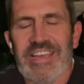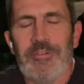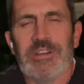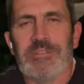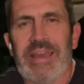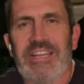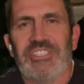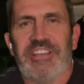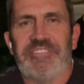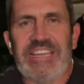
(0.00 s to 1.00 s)
welcome back.
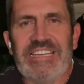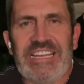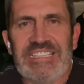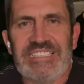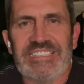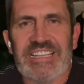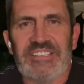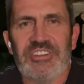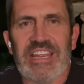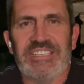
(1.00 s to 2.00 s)
Jeff Heggie, Daily
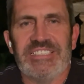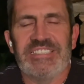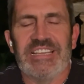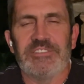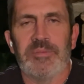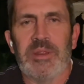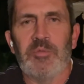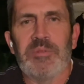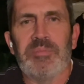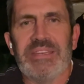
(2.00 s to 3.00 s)
Success Strategies. Thanks for being
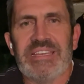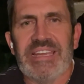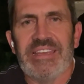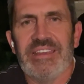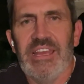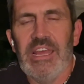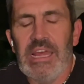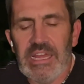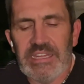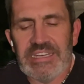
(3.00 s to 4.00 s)
with me today.
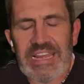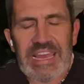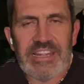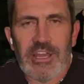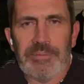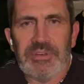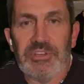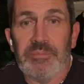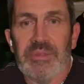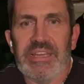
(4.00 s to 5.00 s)
Today I had an
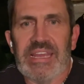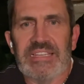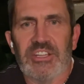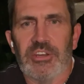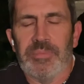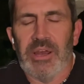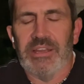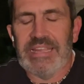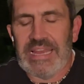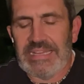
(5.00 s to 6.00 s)
opportunity to be a guest on a
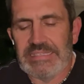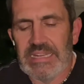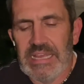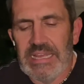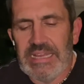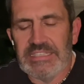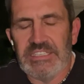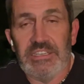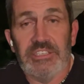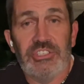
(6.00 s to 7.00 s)
podcast. It's
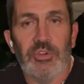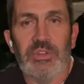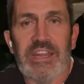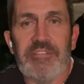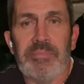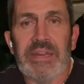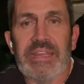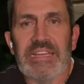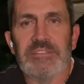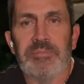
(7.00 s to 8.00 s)
a show that I've been a
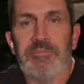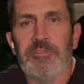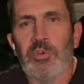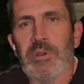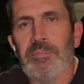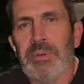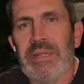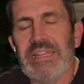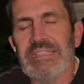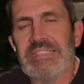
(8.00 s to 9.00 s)
guest before,
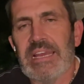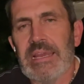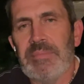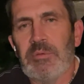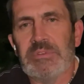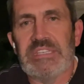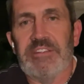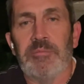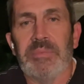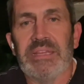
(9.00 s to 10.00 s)
but this time it was
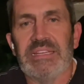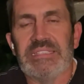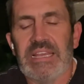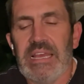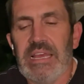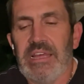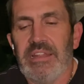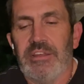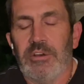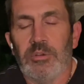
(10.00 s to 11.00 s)
different because
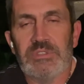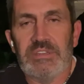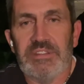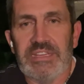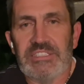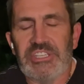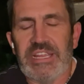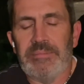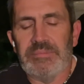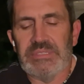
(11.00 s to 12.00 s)
the host of this,
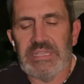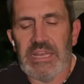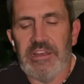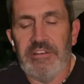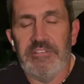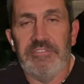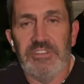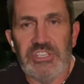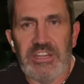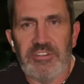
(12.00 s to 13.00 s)
James
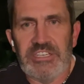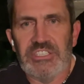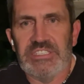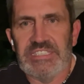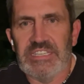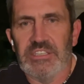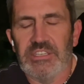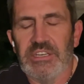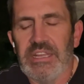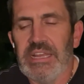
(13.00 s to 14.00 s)
of Generation Ziegler,